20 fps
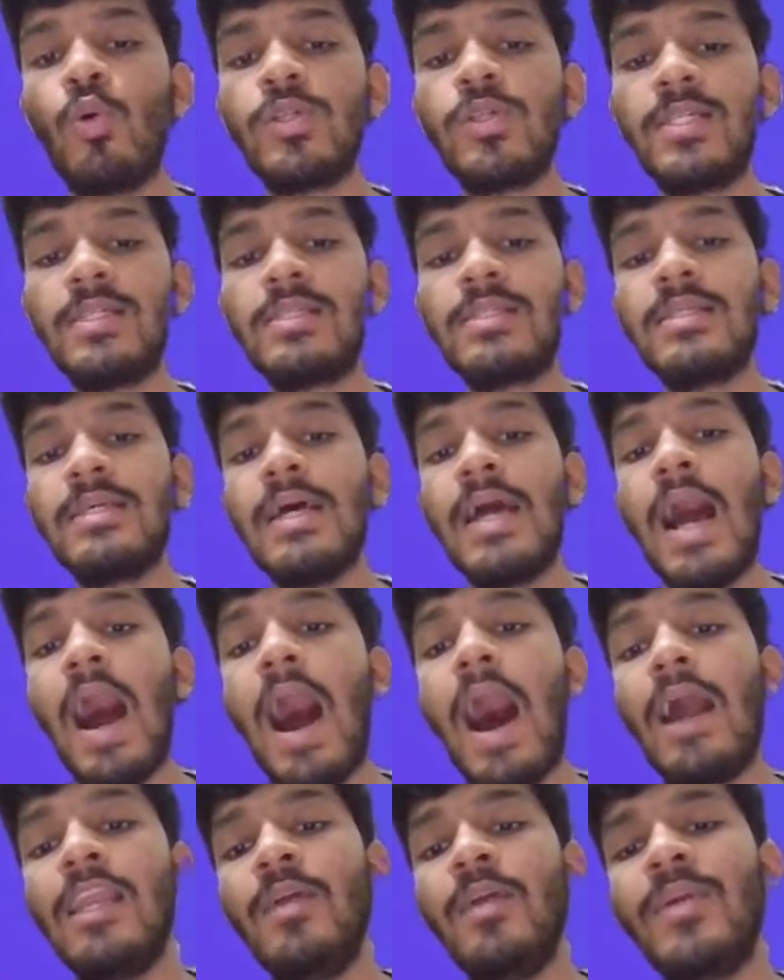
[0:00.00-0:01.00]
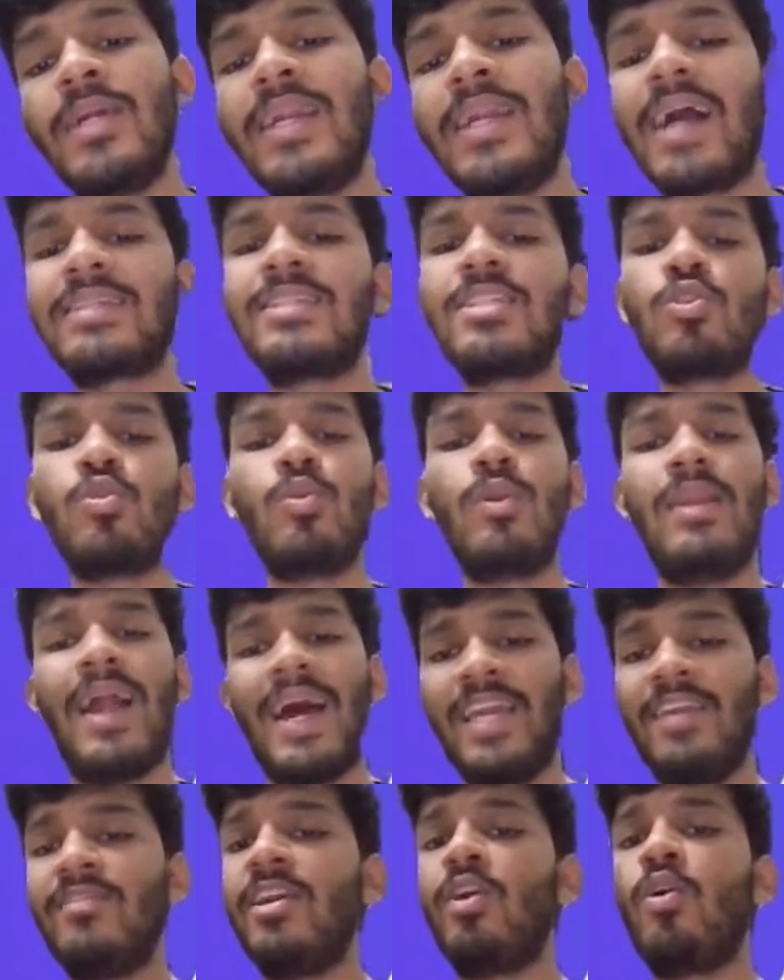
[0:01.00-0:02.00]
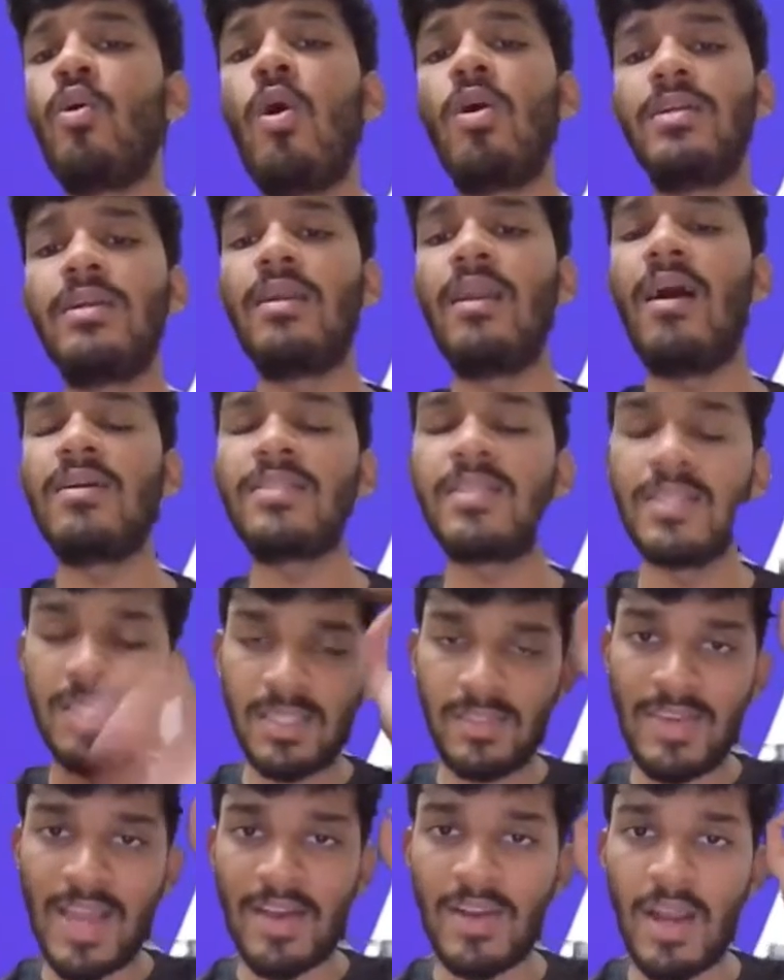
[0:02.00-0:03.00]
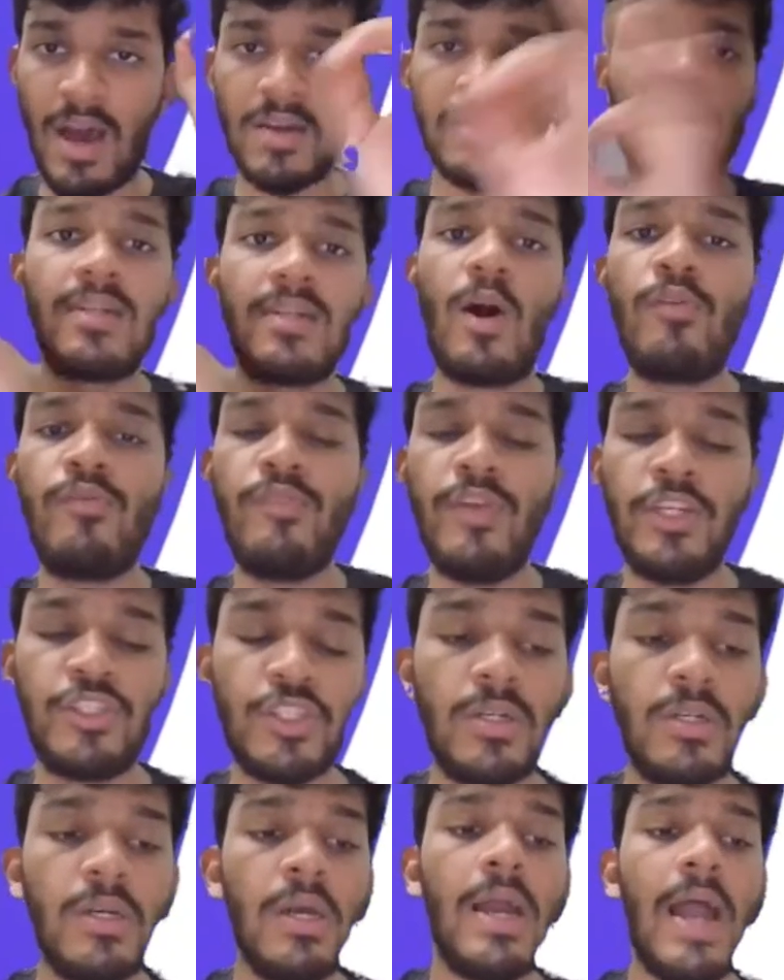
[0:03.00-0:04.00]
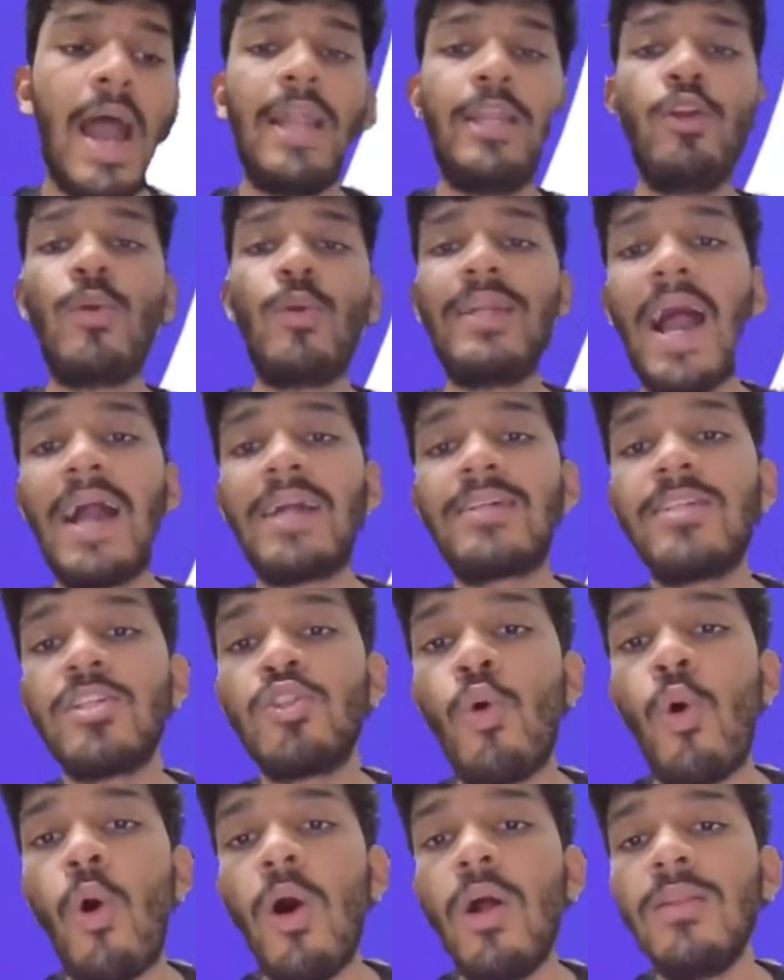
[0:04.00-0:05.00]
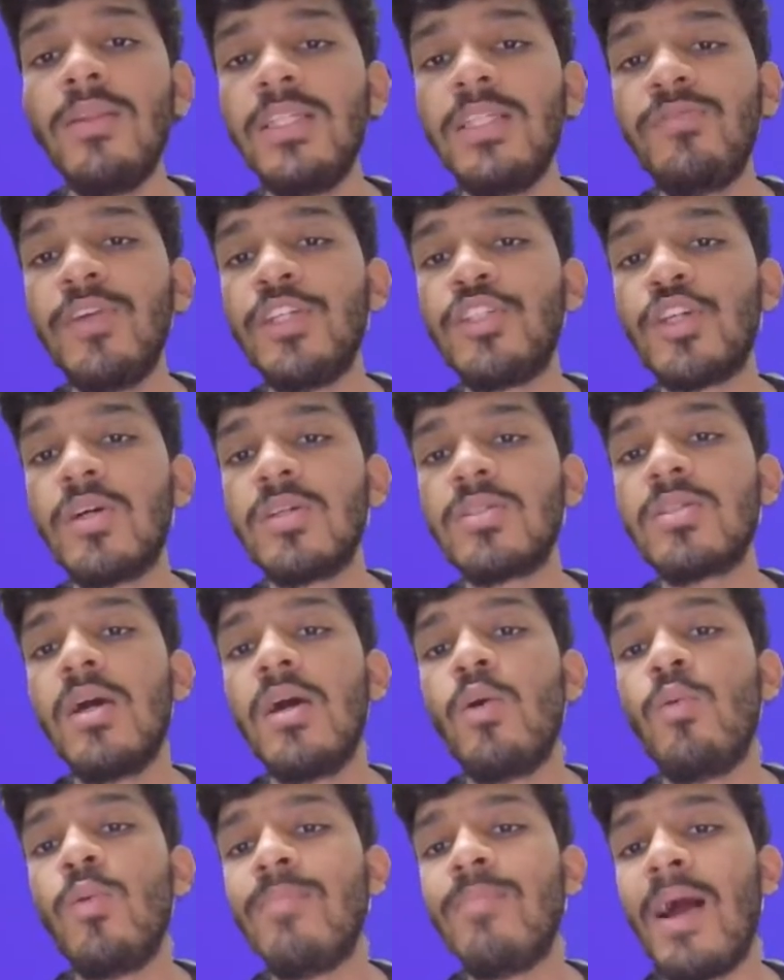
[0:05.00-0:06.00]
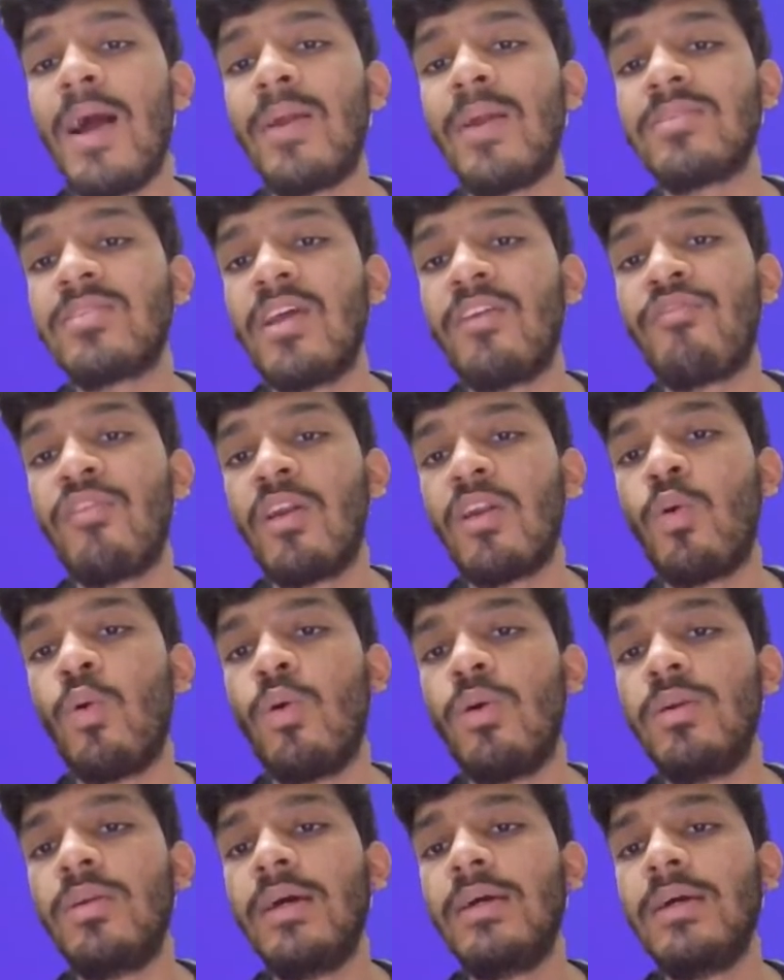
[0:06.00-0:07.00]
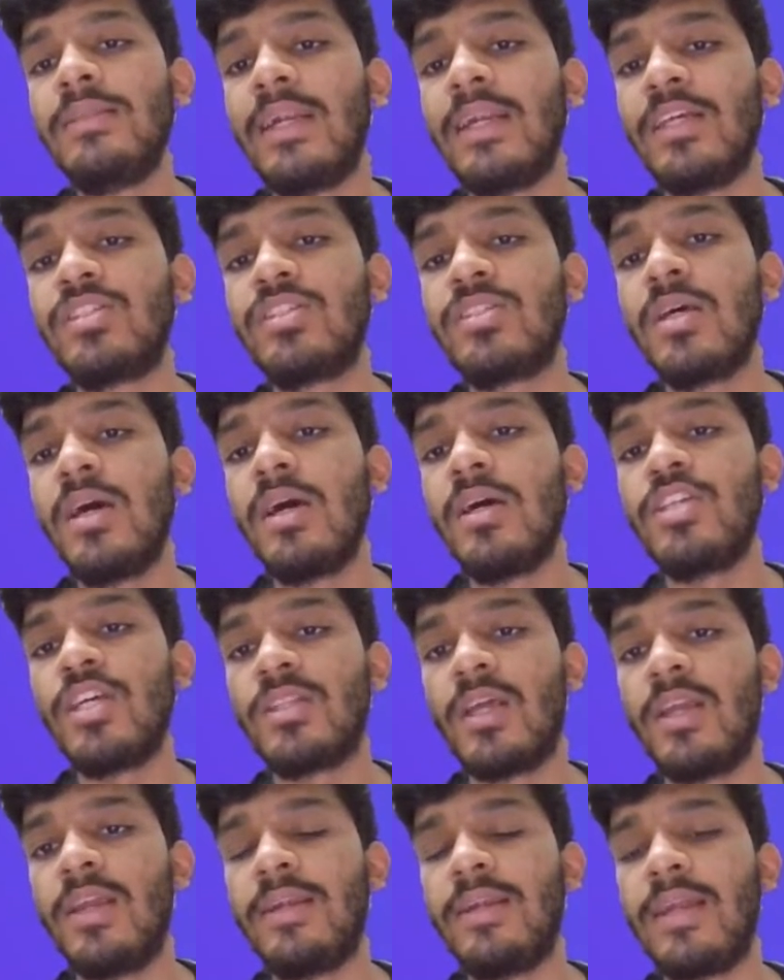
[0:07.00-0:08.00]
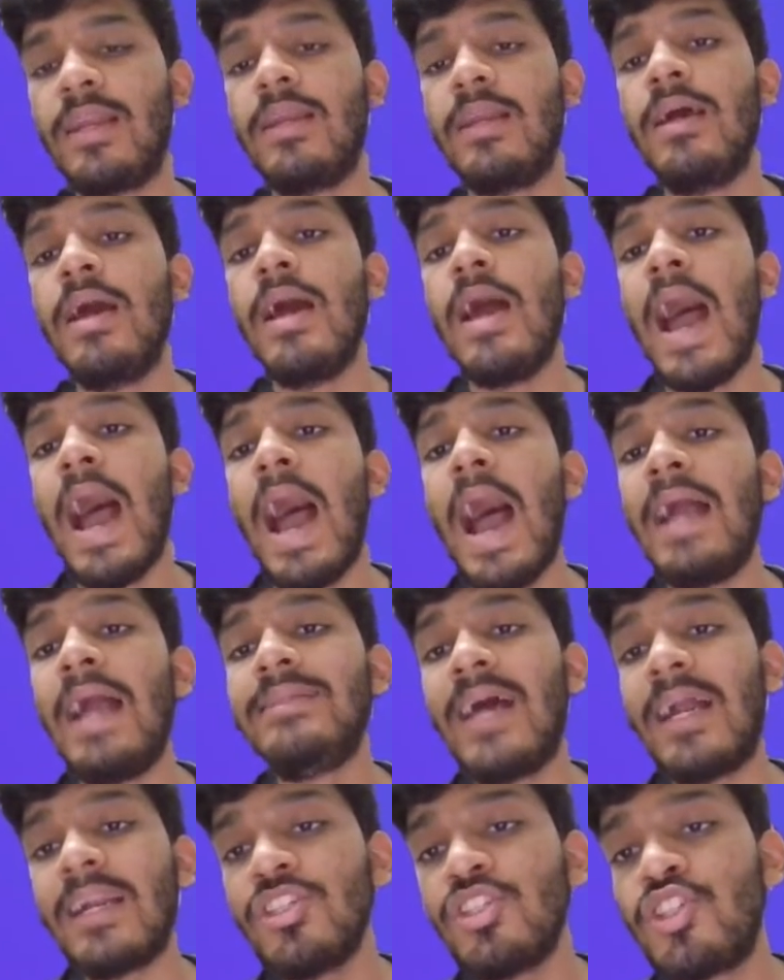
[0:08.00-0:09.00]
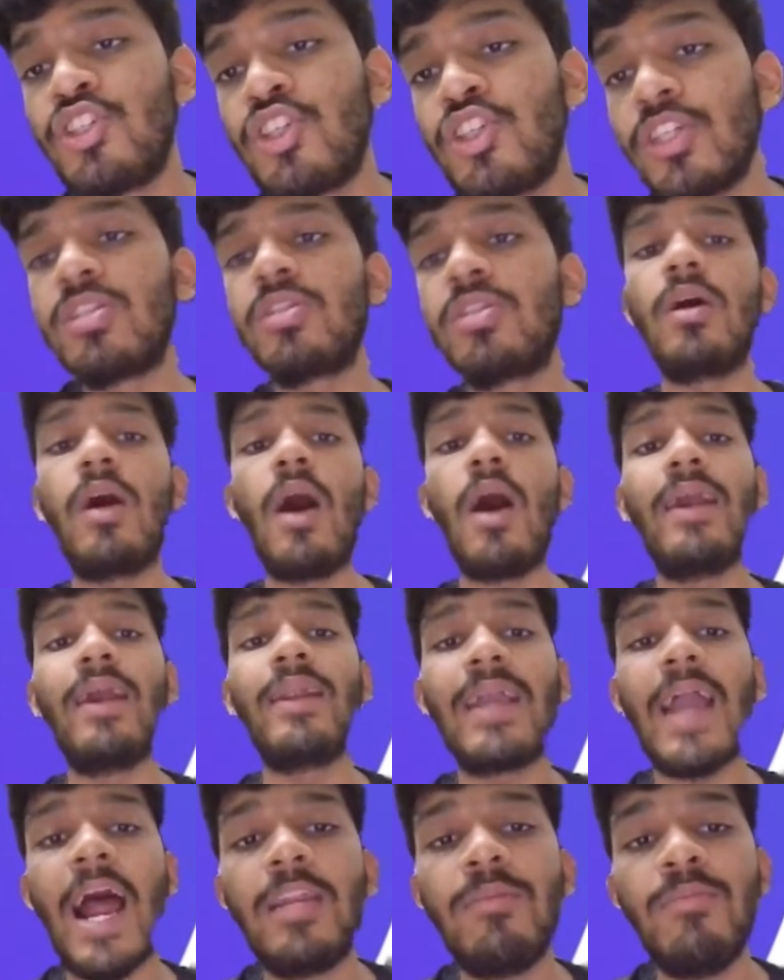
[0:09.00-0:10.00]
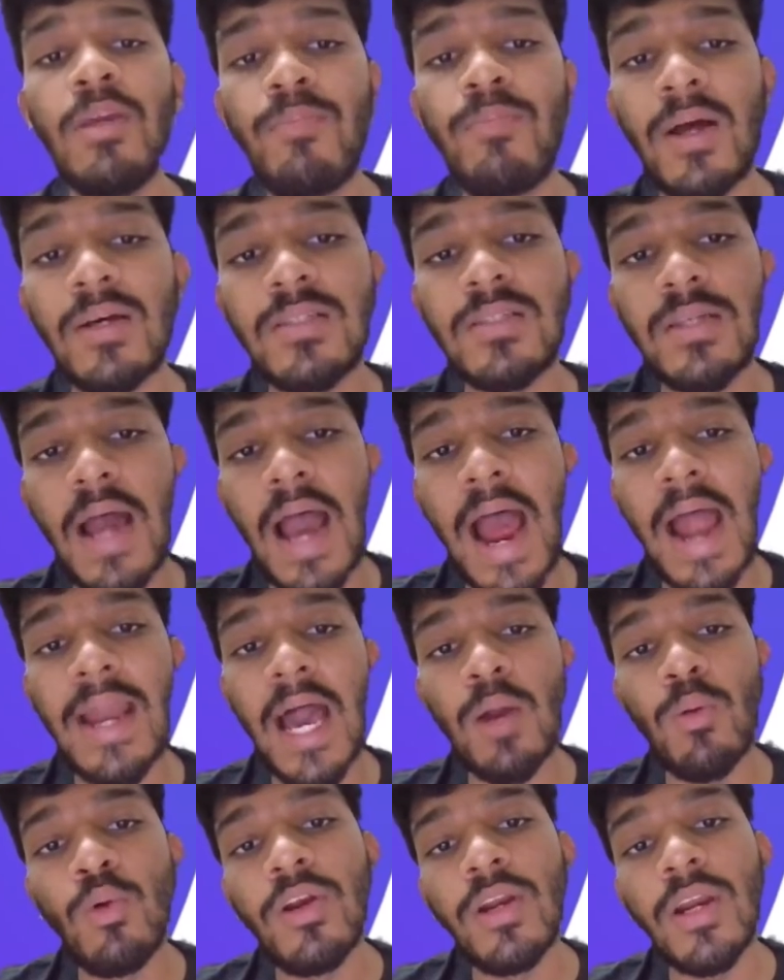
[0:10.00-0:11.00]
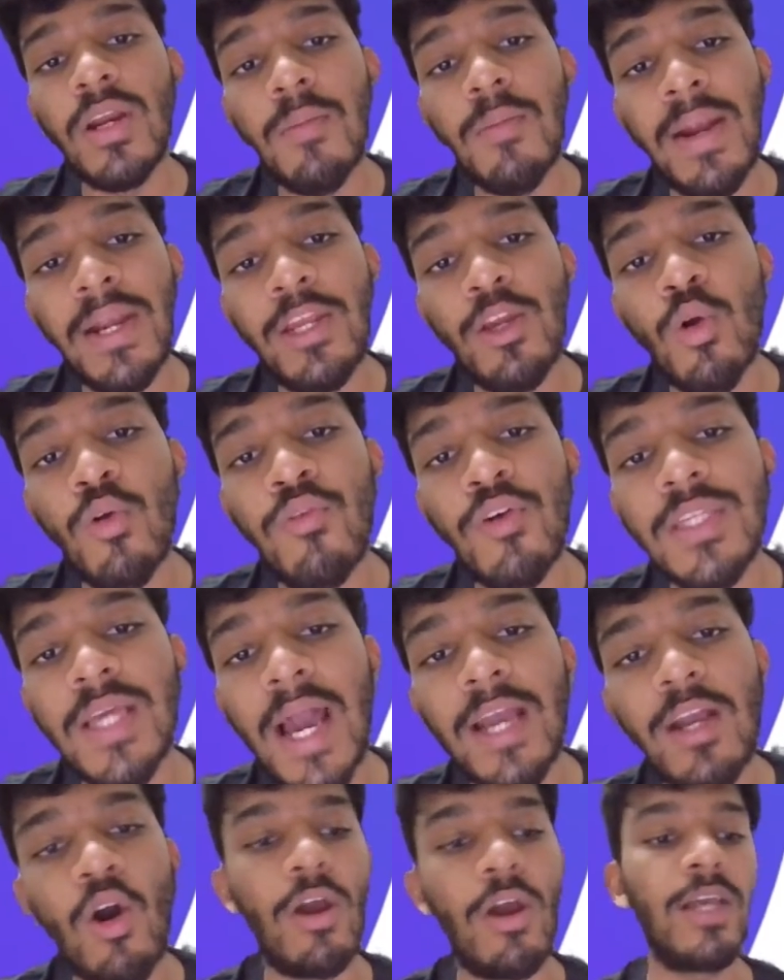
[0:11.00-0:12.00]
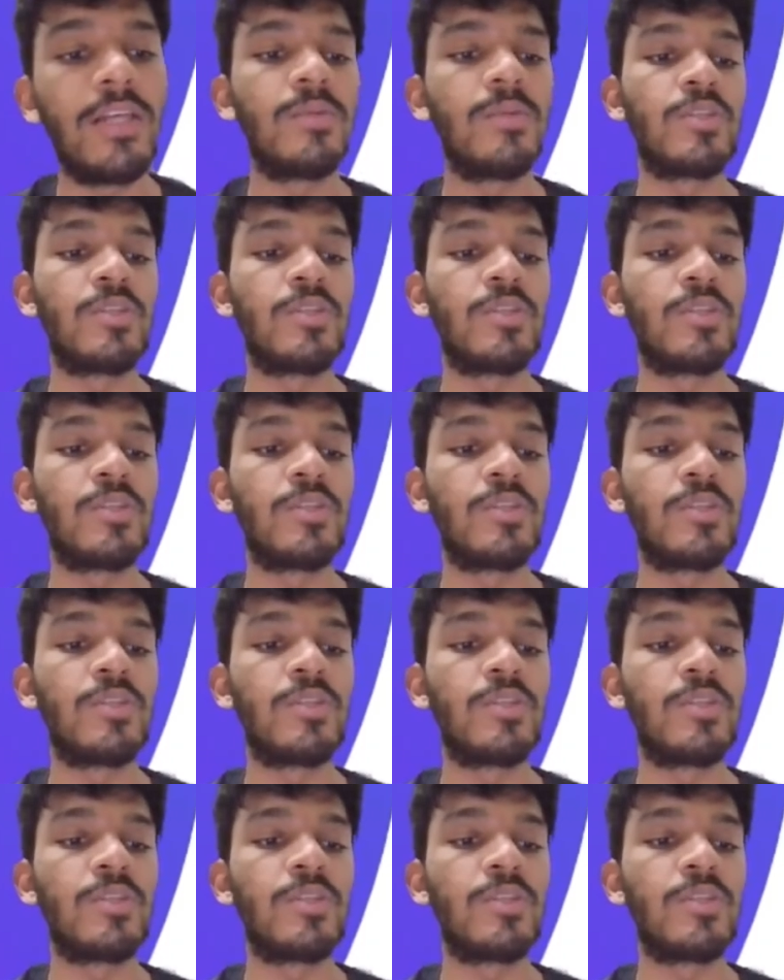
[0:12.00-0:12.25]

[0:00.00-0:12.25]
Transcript: courses, unlimited access to live and recorded classes. We have an ask a doubt feature and you get access to all these features with my plus referral code that is Chetanya 10 and that is just Unacademy Plus. And I would recommend you go for the iconic